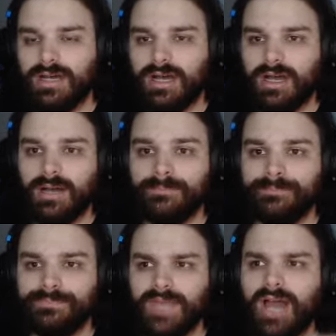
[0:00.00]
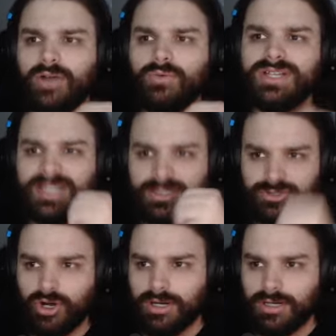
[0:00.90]
um i don't want to say
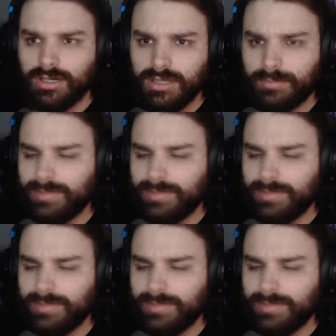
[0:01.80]
dark